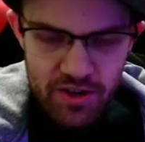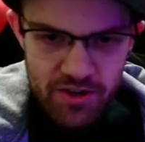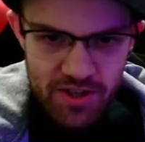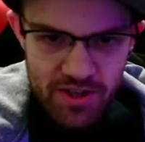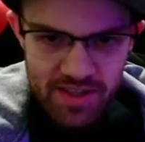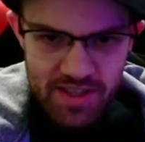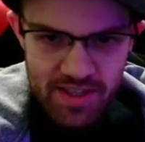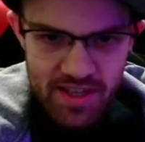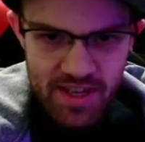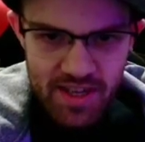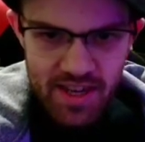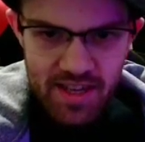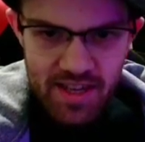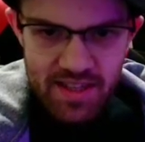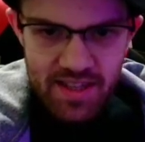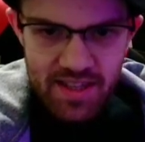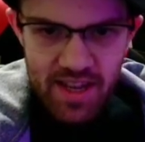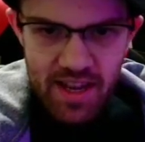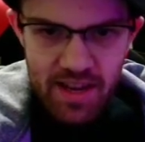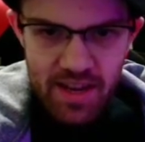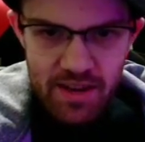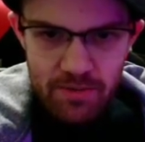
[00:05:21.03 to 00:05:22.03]
just in case
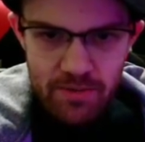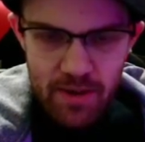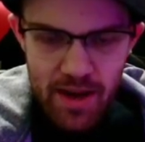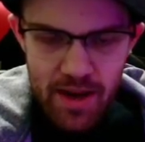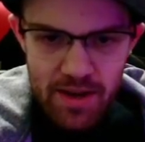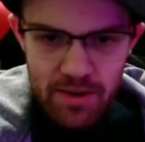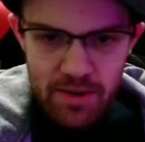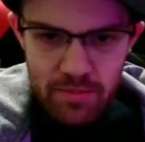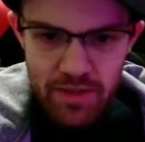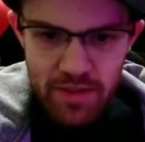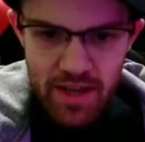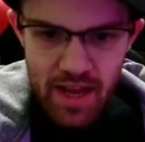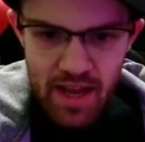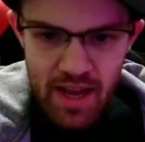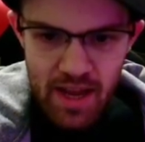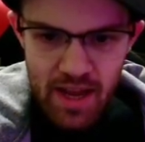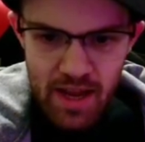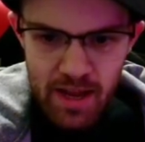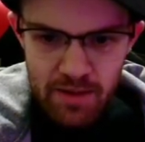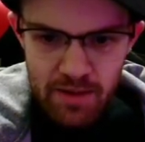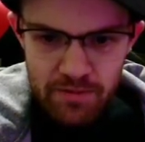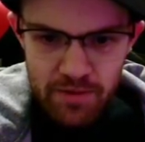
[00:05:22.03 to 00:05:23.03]
they randomly
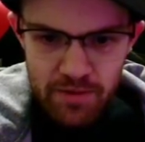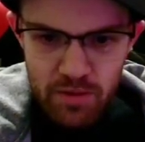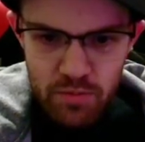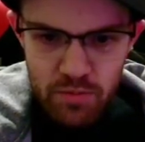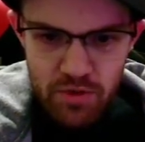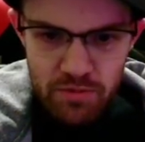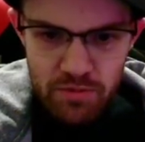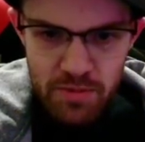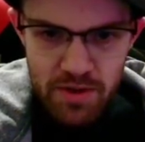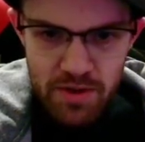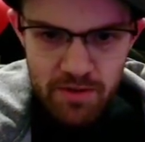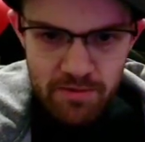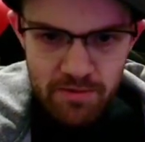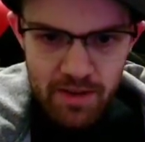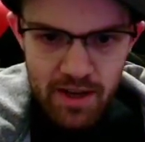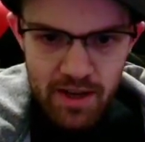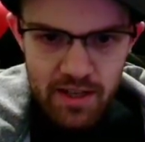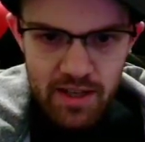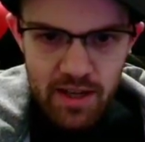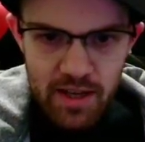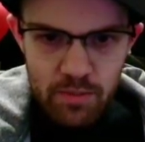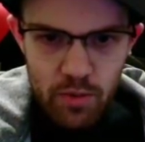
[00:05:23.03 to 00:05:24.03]
have a movement
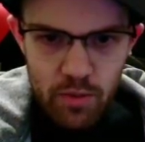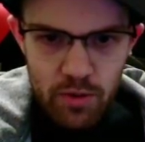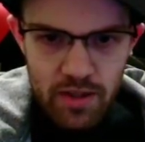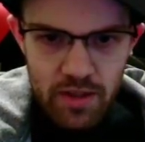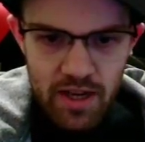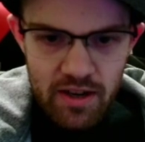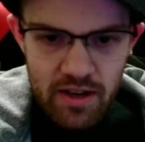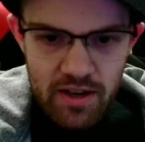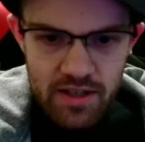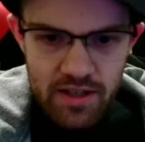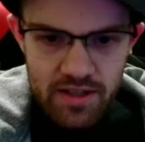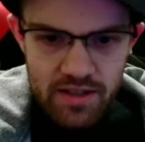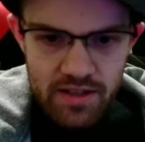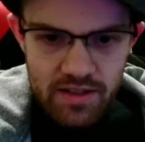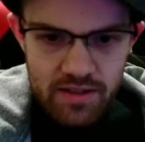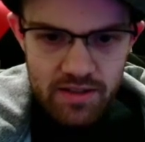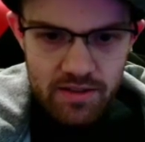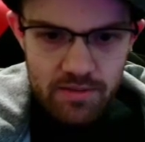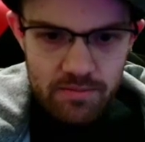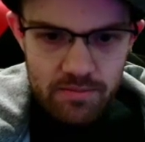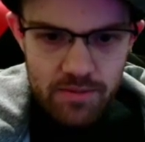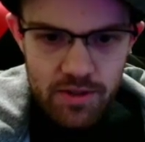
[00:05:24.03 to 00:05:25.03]
effect like Polaris.